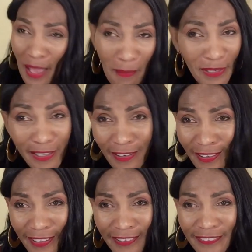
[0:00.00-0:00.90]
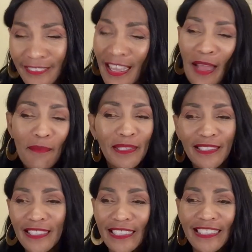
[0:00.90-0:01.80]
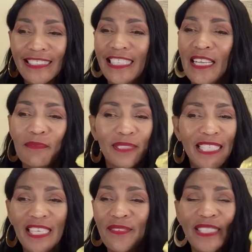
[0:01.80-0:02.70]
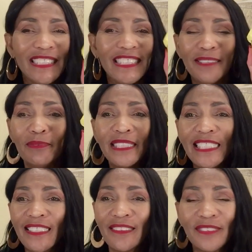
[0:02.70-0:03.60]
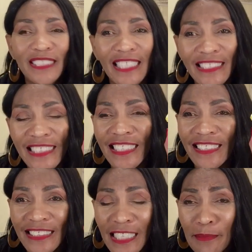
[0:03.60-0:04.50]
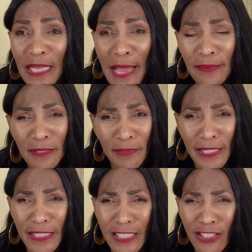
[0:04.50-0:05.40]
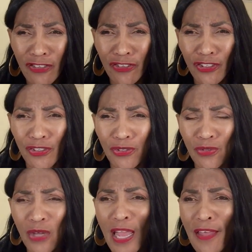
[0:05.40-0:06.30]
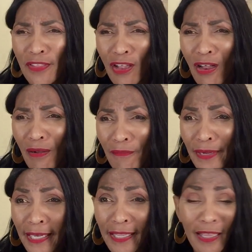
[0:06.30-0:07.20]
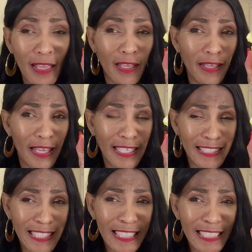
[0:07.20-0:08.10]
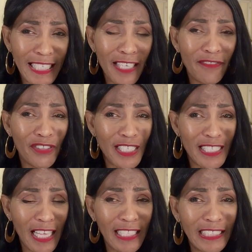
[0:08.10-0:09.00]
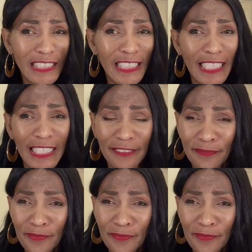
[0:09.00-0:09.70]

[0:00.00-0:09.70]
I've been looking, I've been looking. But anyways, this particular Versace Yellow Diamond happens to be the sister to the already existing Versace